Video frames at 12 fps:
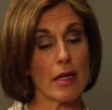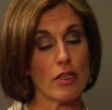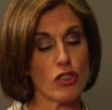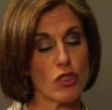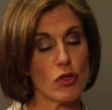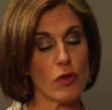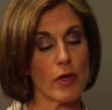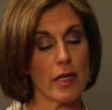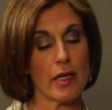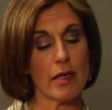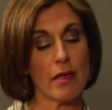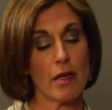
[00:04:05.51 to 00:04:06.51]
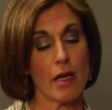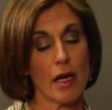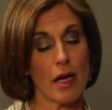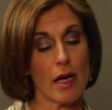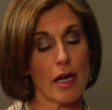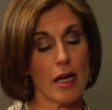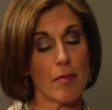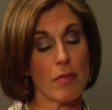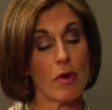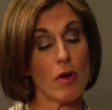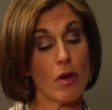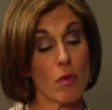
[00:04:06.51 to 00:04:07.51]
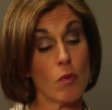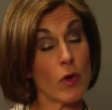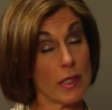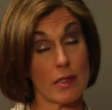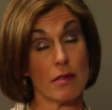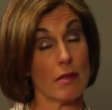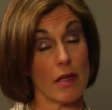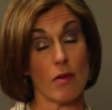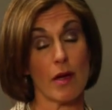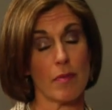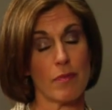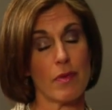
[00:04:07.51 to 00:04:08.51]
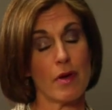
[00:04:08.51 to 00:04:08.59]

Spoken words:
enjoy a